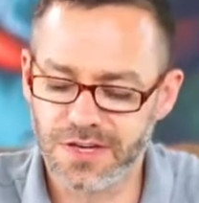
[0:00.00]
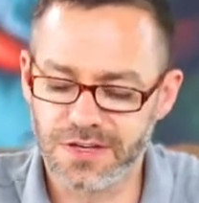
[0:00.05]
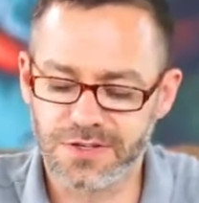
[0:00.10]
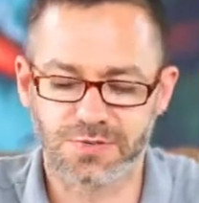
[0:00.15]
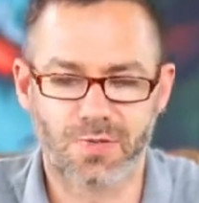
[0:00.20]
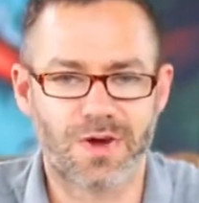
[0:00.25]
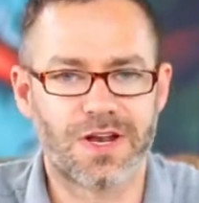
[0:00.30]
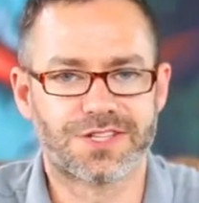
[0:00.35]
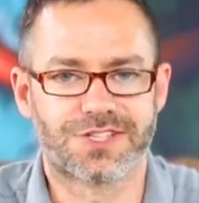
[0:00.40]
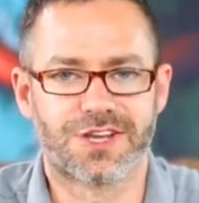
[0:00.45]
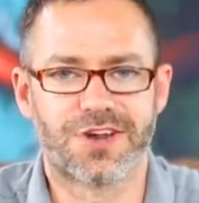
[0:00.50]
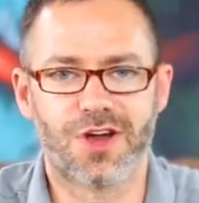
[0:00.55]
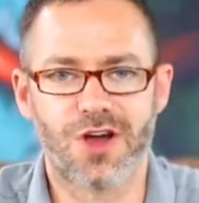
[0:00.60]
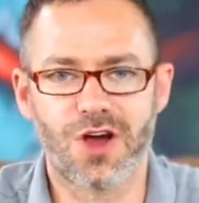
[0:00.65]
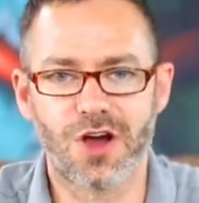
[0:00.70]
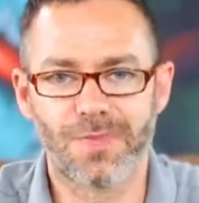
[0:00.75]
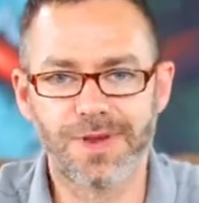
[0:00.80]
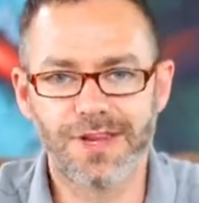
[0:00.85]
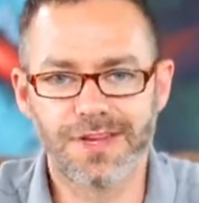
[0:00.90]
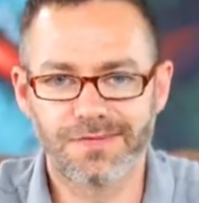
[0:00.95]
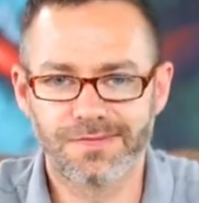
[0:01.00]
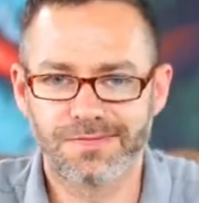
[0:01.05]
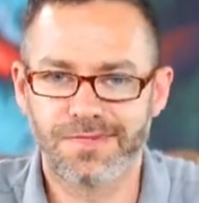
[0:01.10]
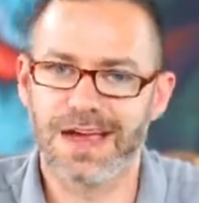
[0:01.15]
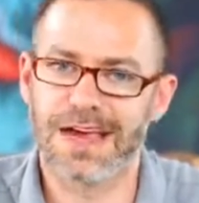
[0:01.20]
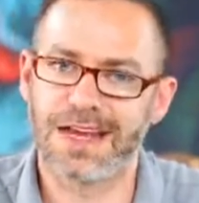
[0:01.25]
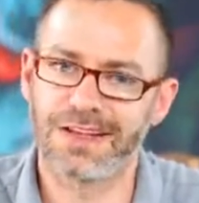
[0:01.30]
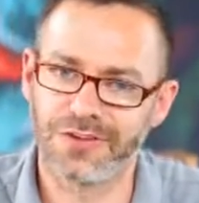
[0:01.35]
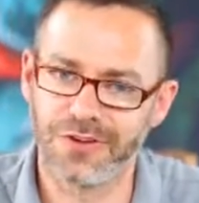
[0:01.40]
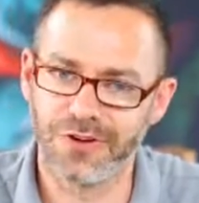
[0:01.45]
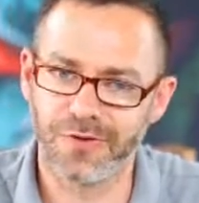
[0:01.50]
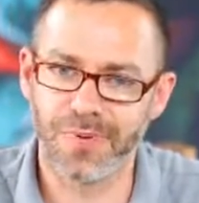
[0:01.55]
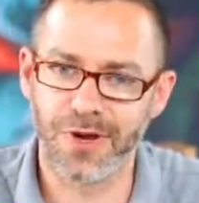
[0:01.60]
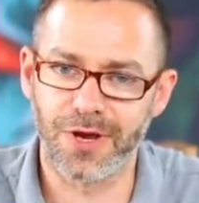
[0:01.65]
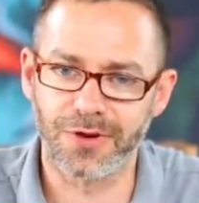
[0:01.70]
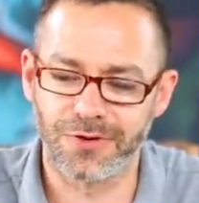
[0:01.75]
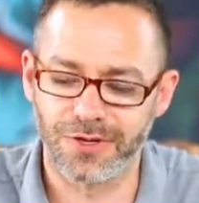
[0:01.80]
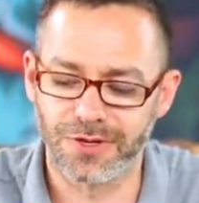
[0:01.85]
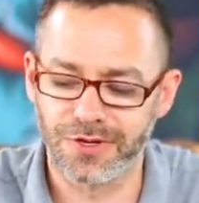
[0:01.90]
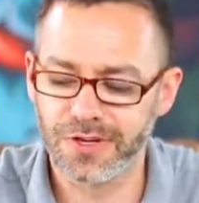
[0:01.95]
As well as an army and an
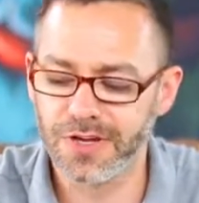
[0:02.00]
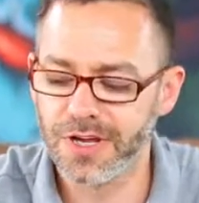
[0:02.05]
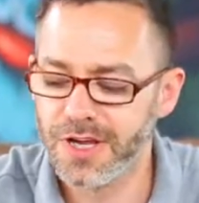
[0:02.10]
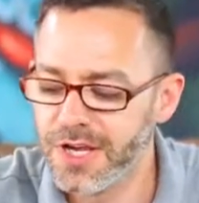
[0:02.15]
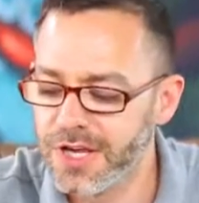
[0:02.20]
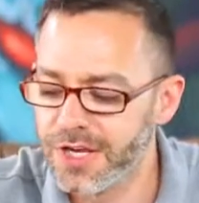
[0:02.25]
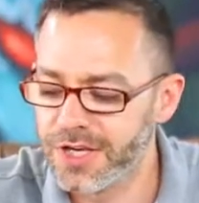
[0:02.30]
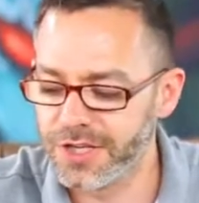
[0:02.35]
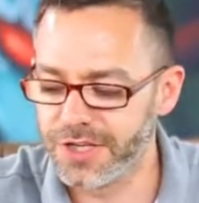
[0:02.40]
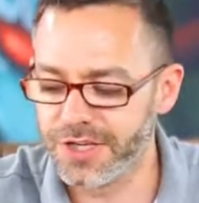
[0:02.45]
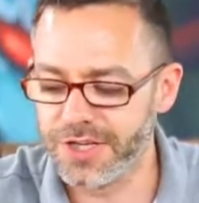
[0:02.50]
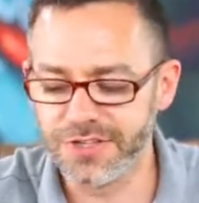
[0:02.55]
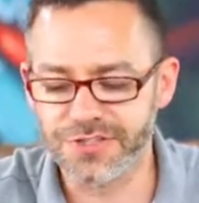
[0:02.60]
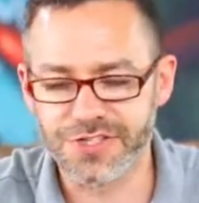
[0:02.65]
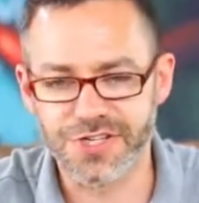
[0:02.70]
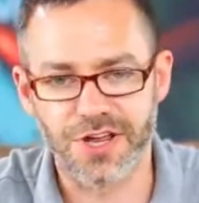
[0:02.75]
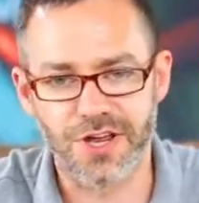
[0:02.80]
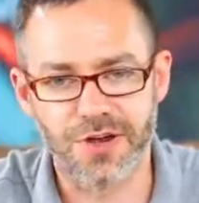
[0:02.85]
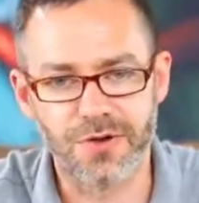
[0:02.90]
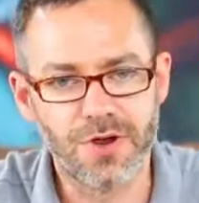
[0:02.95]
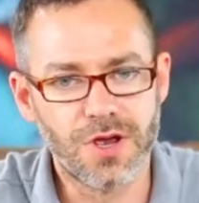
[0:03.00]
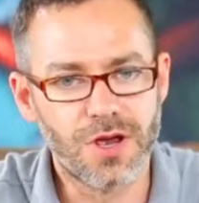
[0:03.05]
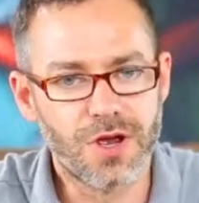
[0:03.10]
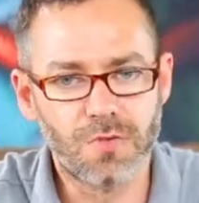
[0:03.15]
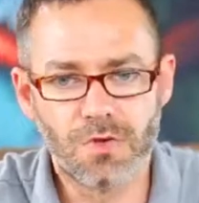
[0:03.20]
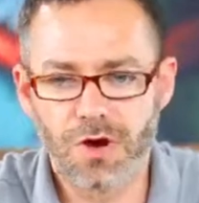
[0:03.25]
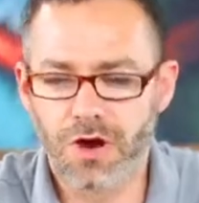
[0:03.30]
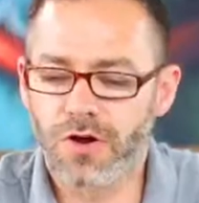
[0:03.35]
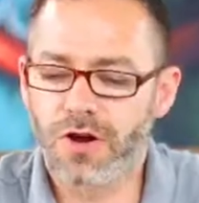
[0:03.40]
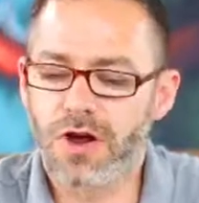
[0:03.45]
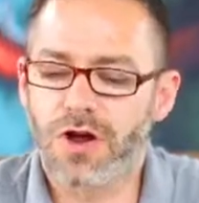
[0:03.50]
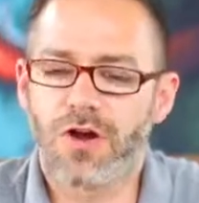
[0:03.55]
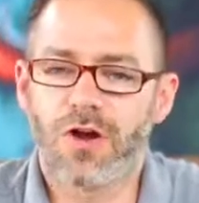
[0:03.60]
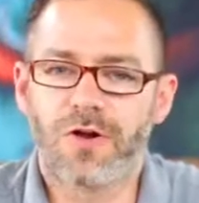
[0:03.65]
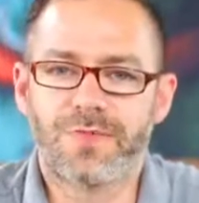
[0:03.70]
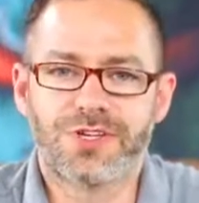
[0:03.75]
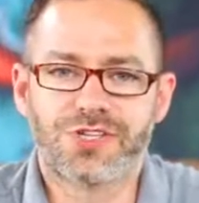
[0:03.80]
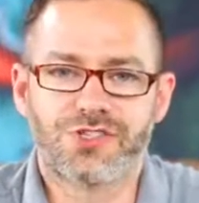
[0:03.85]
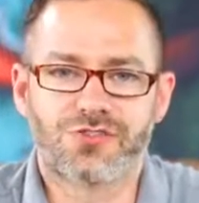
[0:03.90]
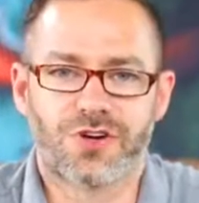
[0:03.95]
opponent, you need to know what are our
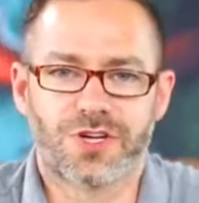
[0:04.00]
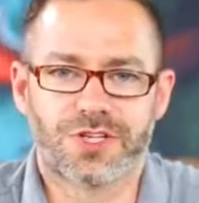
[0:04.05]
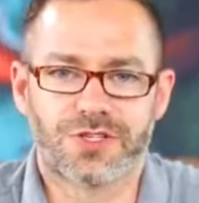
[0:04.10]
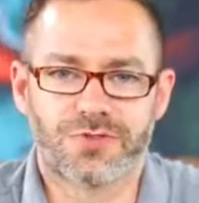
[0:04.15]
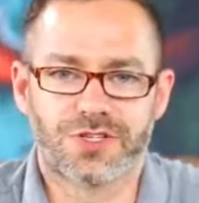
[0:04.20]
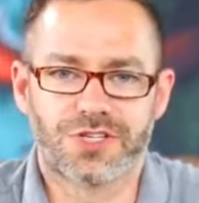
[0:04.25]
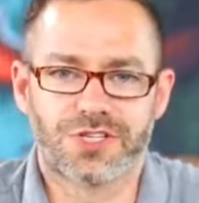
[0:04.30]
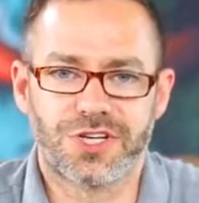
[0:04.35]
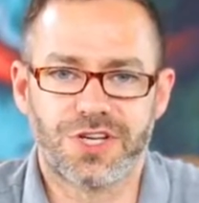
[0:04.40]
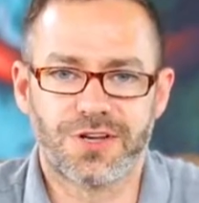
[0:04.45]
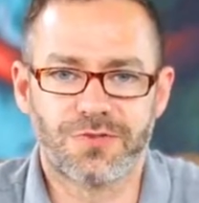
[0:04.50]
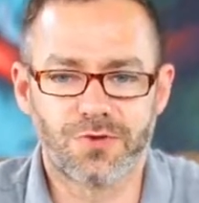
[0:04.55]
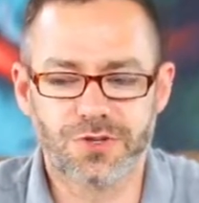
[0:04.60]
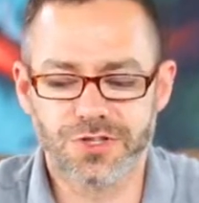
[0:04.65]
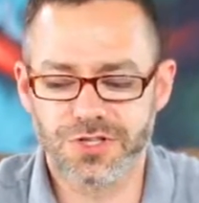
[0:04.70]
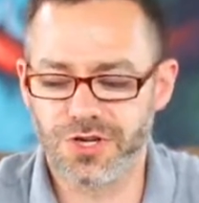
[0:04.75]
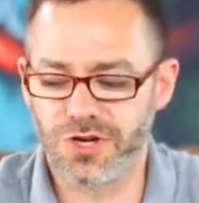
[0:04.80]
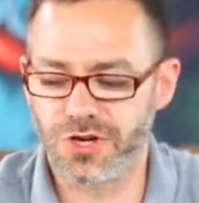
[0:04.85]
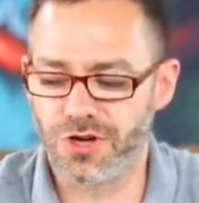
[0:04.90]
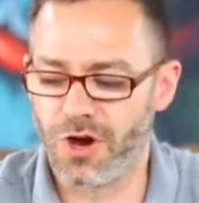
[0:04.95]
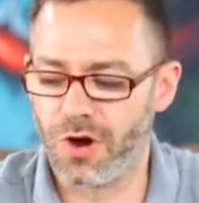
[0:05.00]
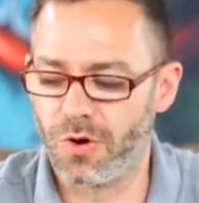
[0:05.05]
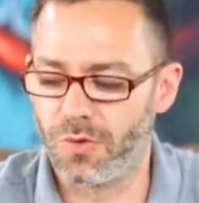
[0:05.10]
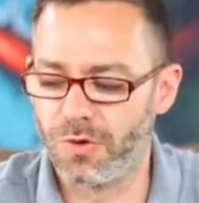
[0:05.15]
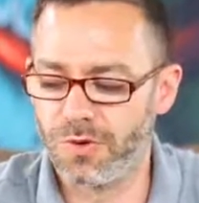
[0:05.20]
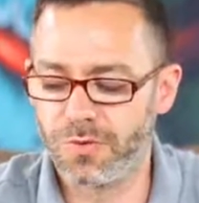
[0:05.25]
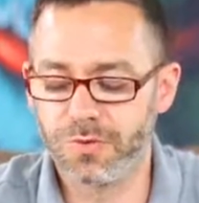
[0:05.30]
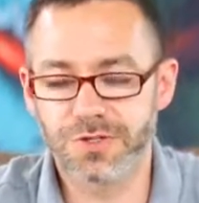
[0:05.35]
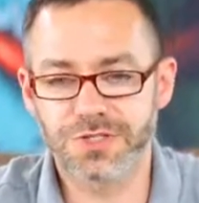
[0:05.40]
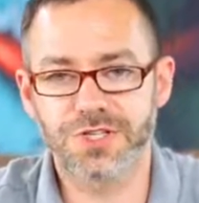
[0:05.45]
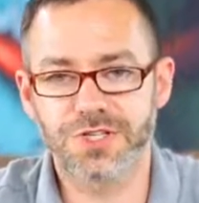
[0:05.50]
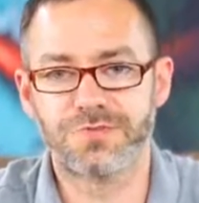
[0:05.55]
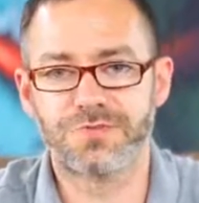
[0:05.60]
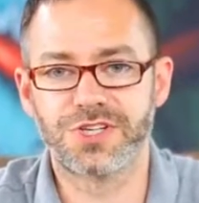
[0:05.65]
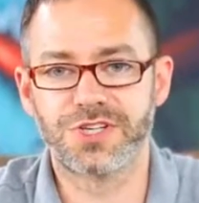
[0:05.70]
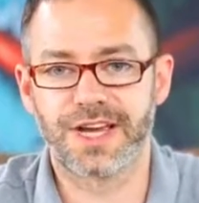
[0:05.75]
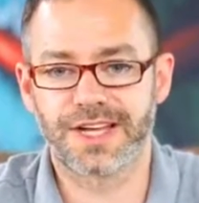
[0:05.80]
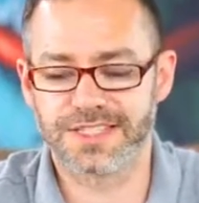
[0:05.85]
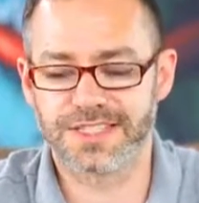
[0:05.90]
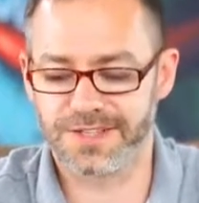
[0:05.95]
armies trying to achieve, what's the goal, what's the
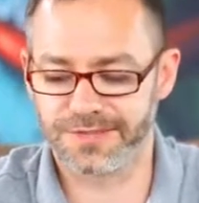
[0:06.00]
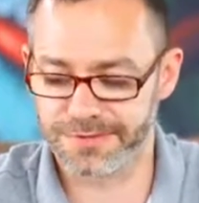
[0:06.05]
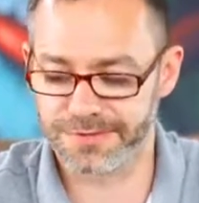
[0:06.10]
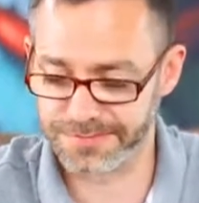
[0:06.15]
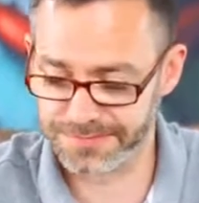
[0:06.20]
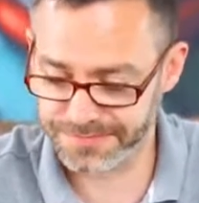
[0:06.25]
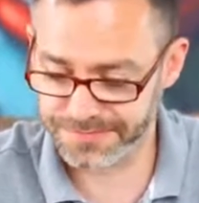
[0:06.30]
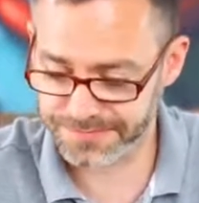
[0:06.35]
objective.